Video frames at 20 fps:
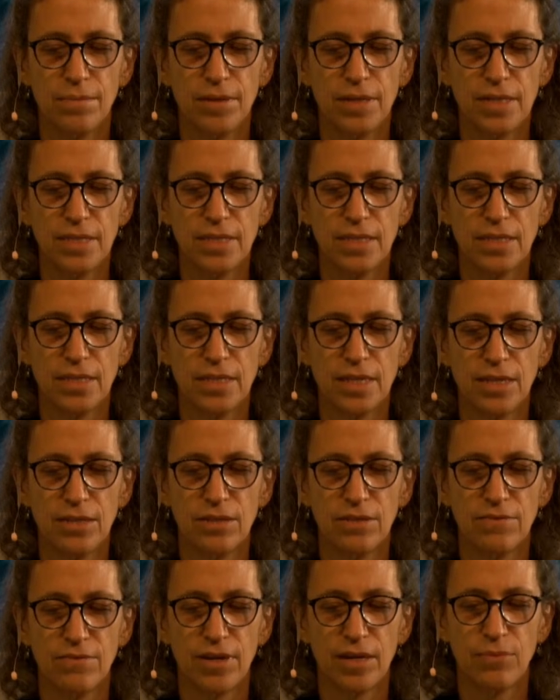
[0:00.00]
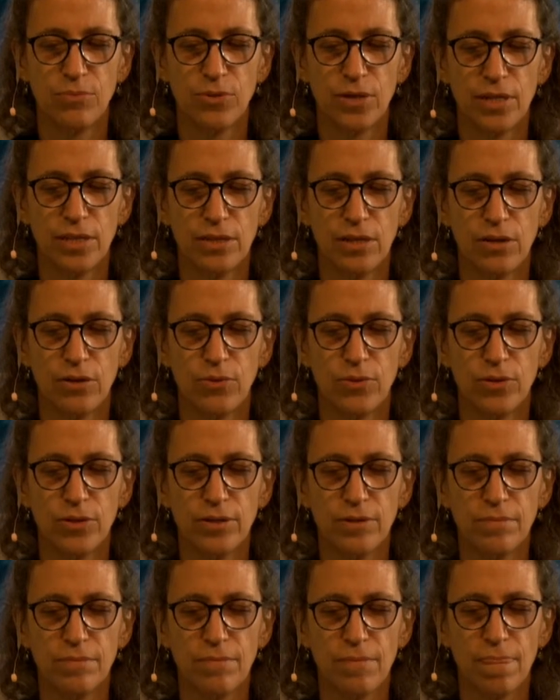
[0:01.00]
because they tend to vibrate
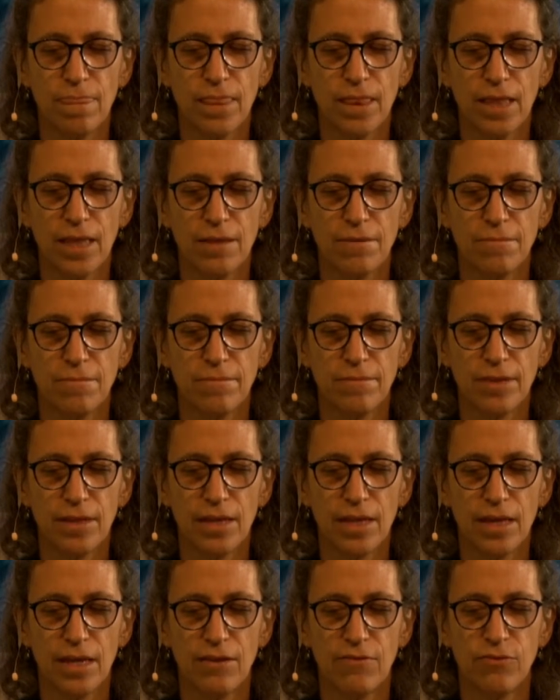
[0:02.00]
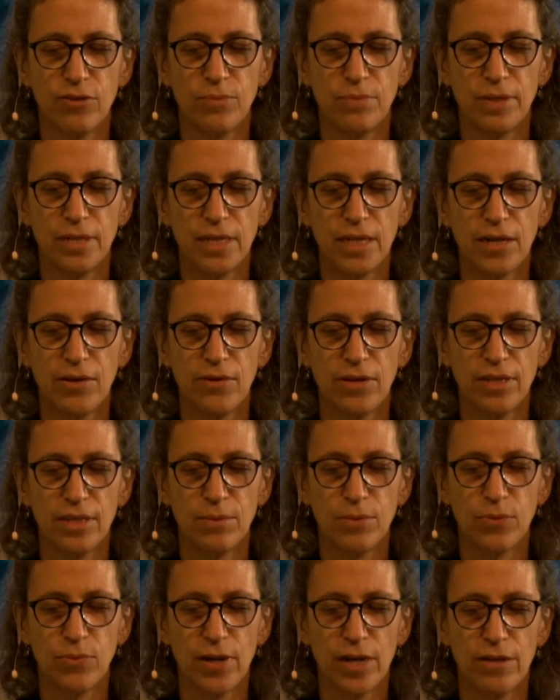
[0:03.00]
lower. And if we've been carrying
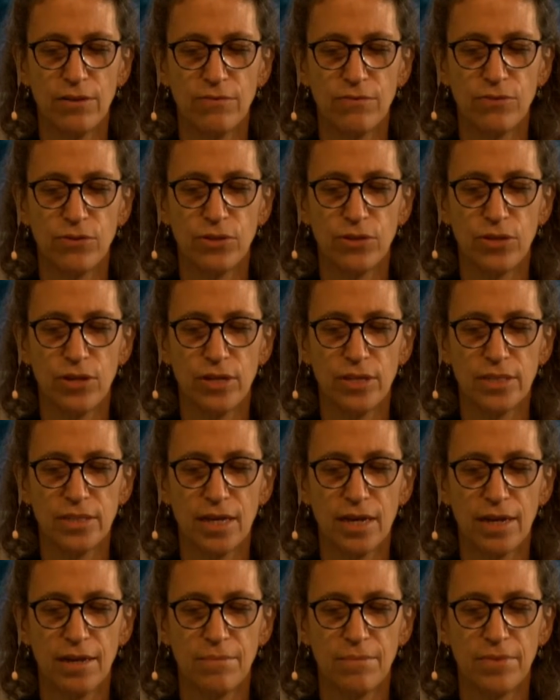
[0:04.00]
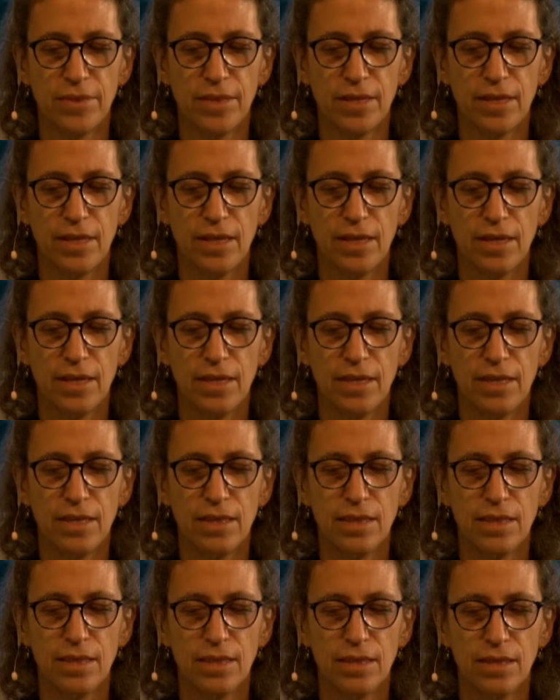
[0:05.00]
them around for a long time,
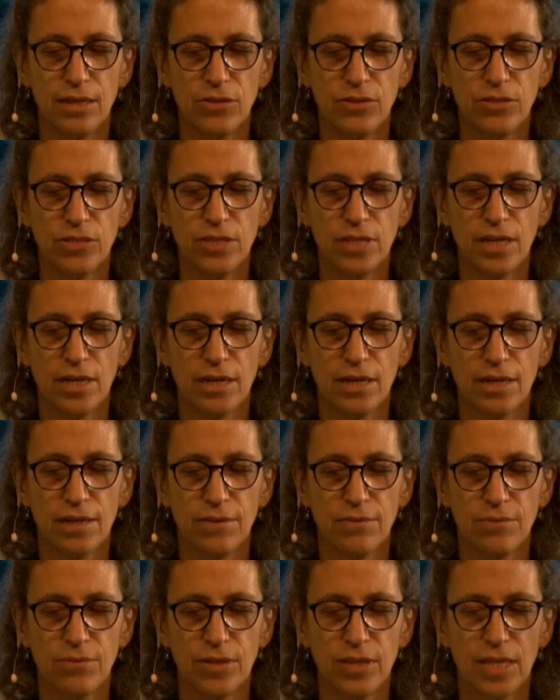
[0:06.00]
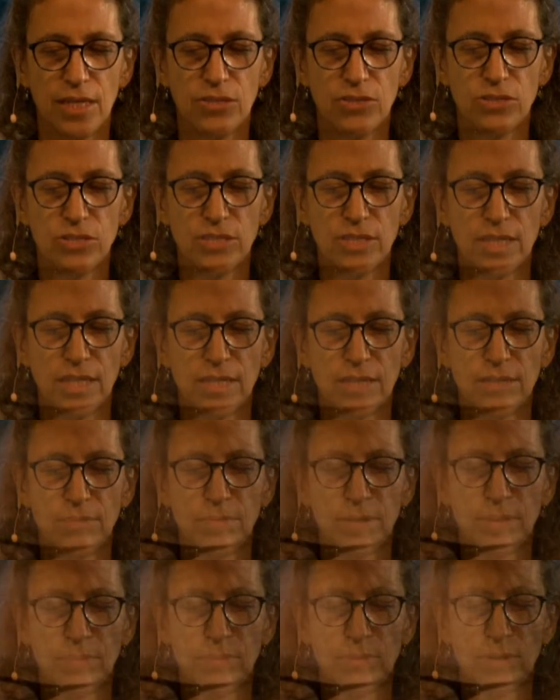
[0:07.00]
they're stuck. They just need to
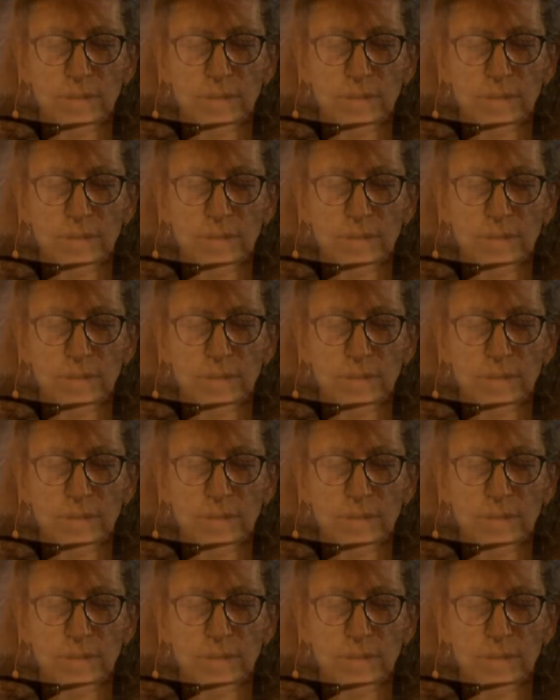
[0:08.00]
be